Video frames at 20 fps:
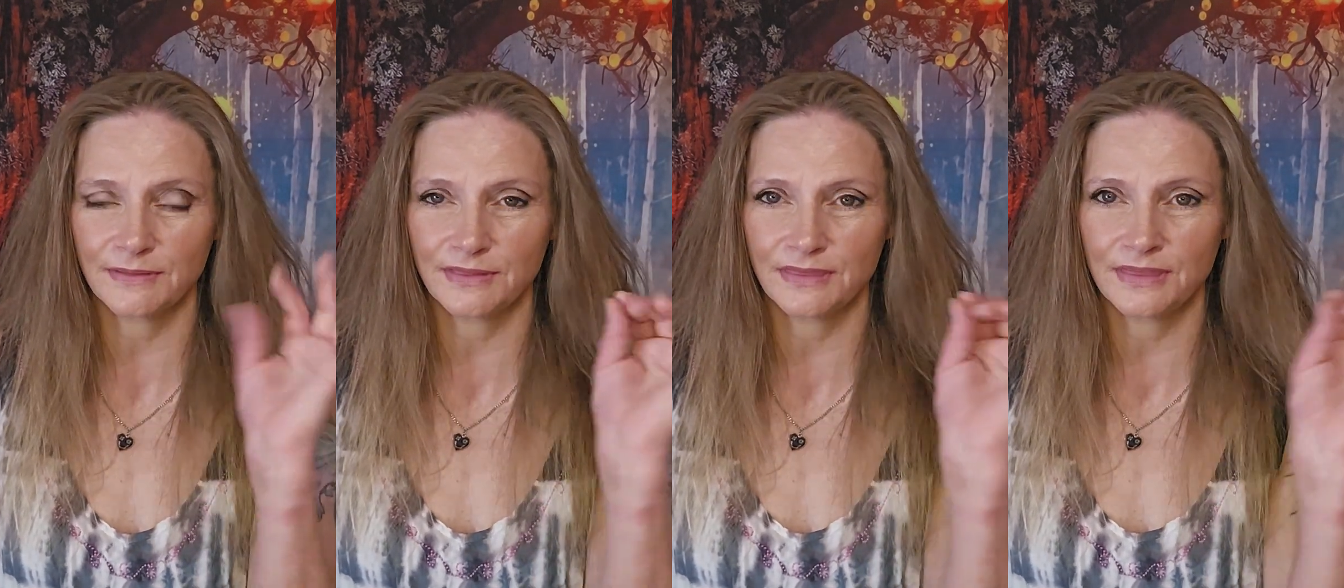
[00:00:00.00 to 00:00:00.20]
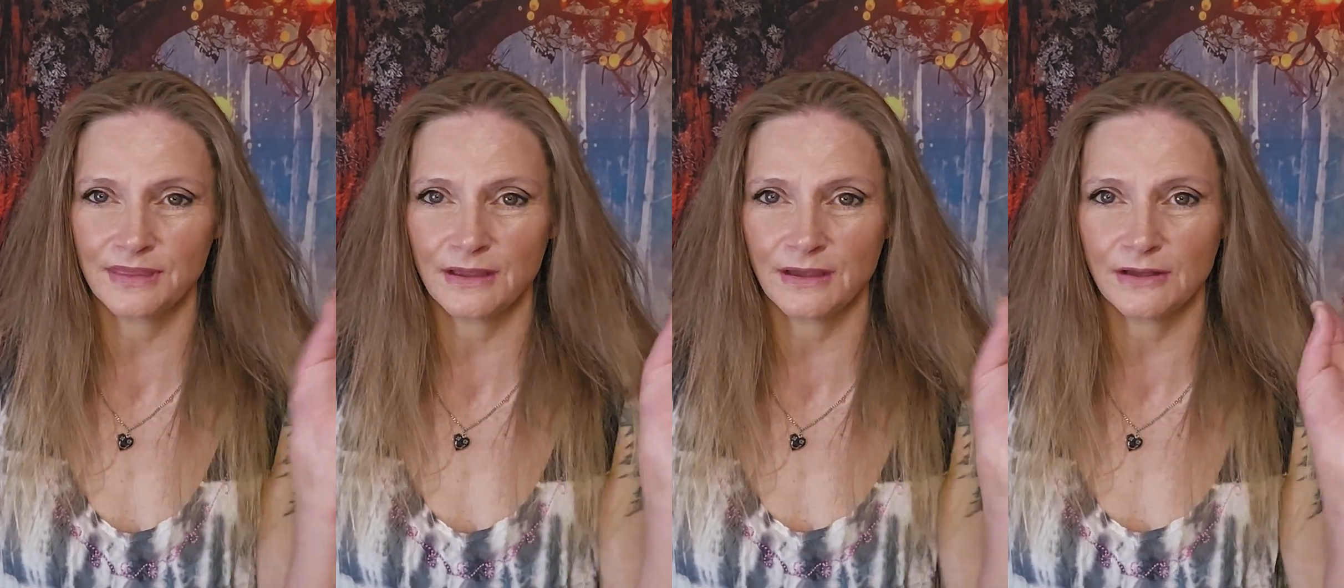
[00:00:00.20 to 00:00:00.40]

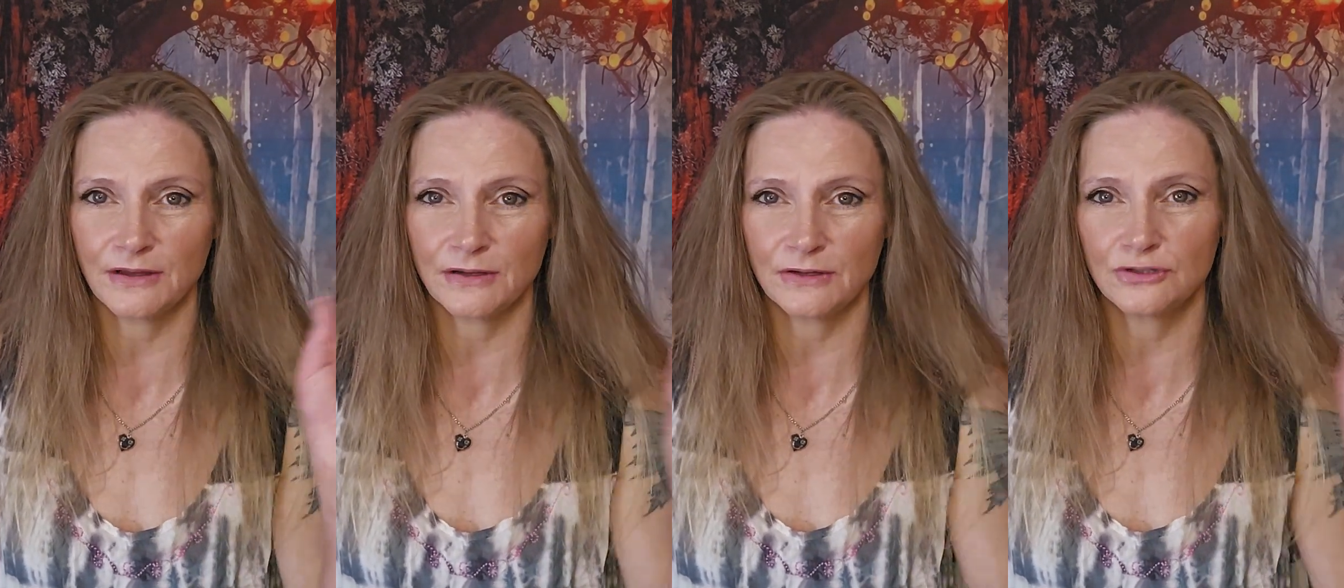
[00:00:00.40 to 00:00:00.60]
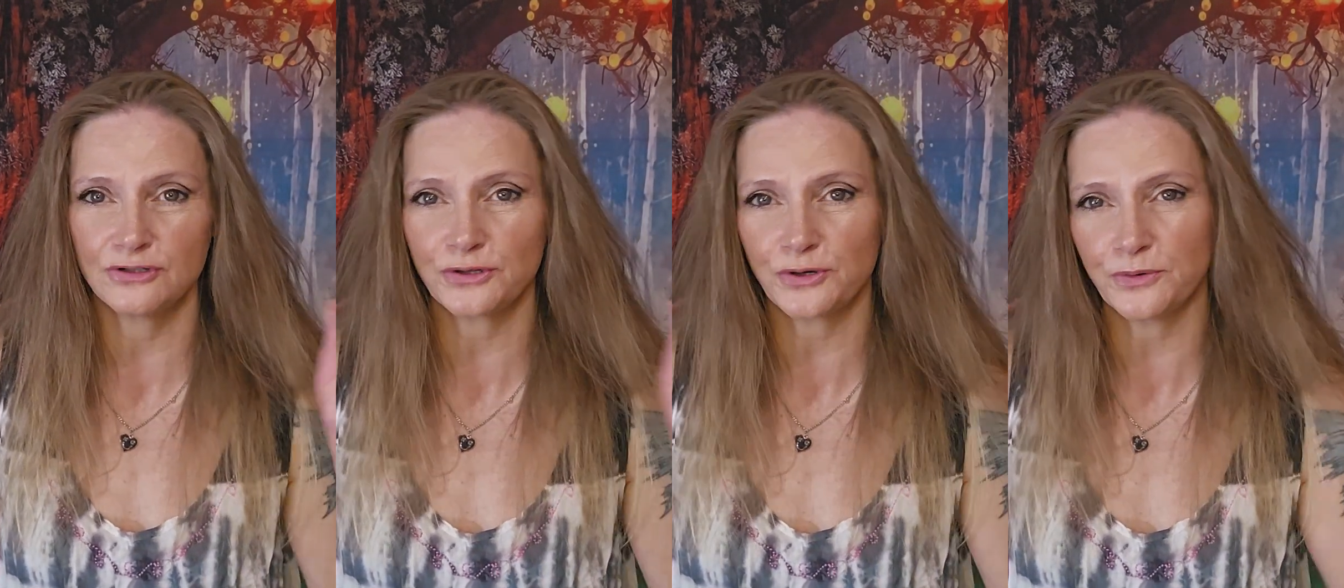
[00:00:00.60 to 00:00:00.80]

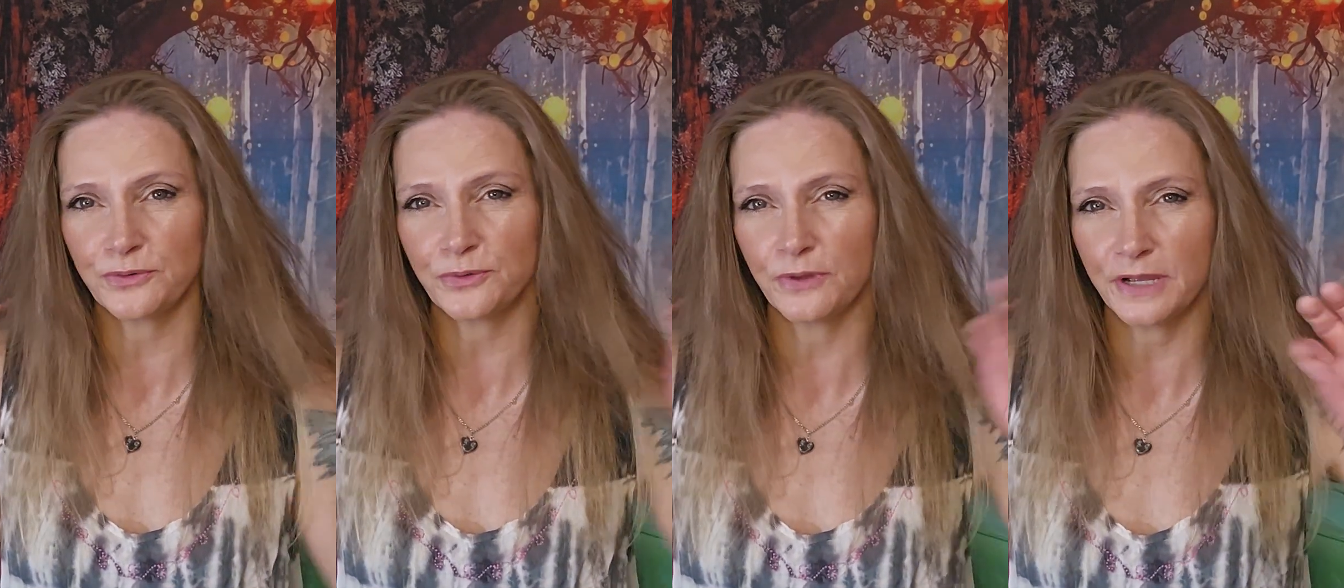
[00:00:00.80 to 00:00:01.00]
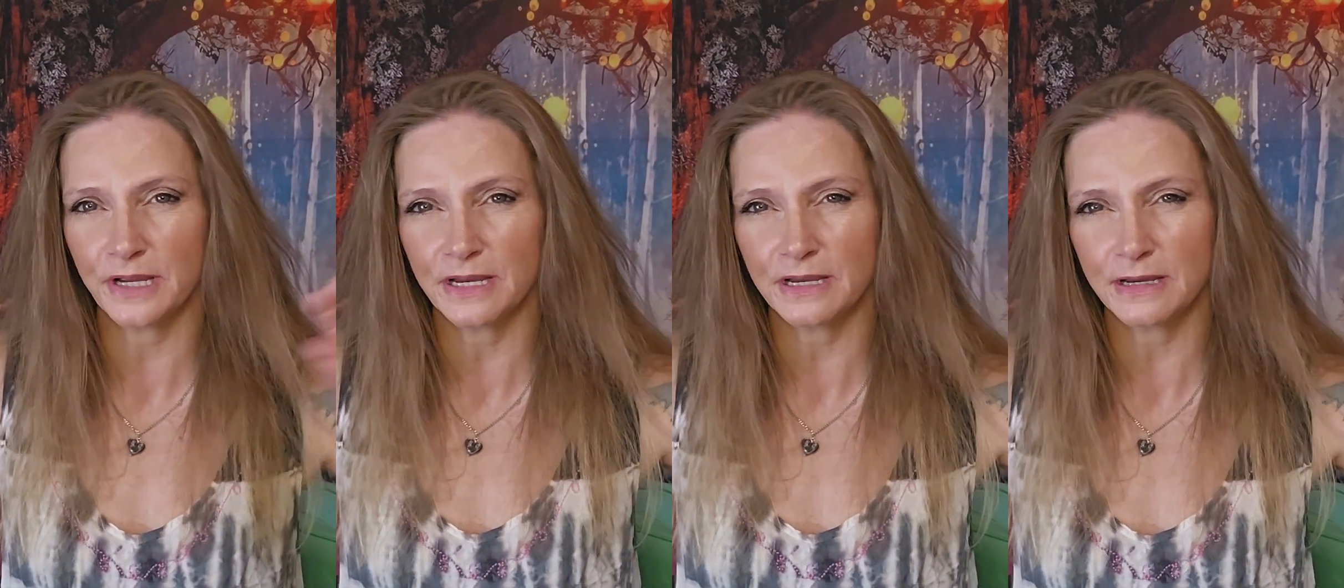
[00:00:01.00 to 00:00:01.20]
the
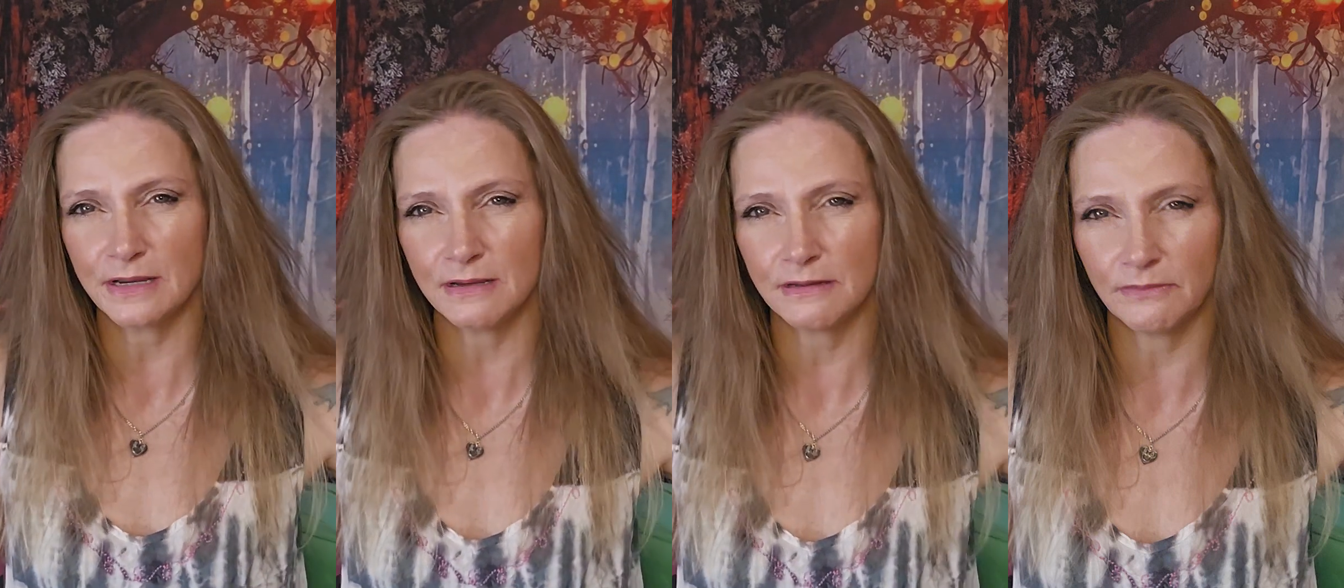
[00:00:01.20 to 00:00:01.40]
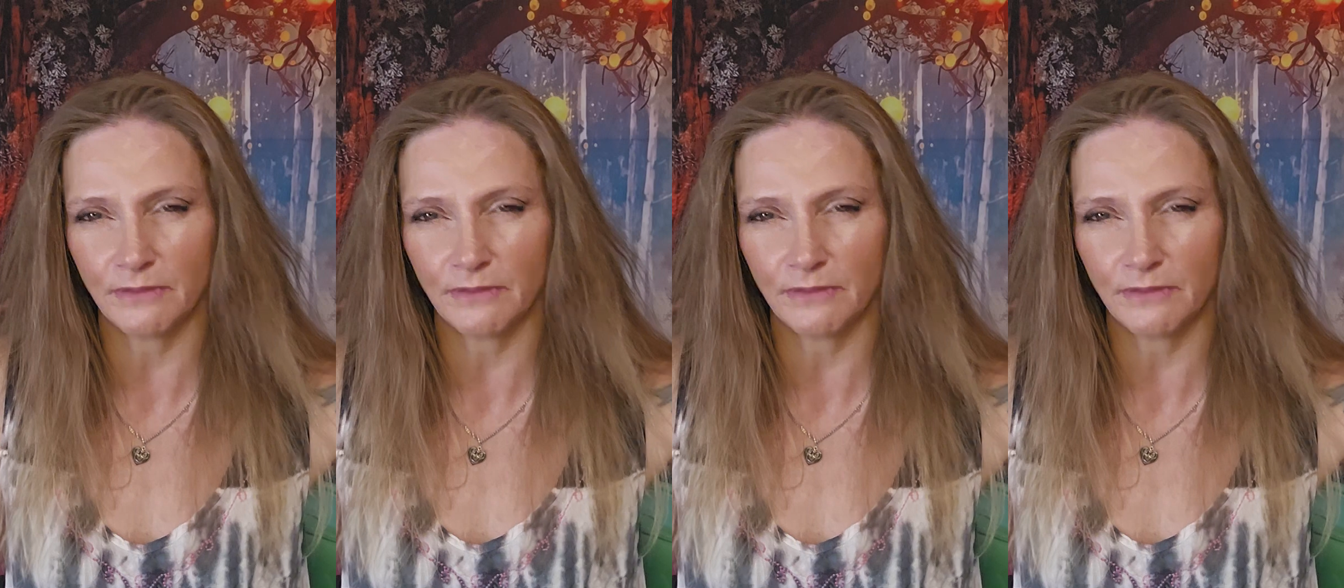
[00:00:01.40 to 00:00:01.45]
Truly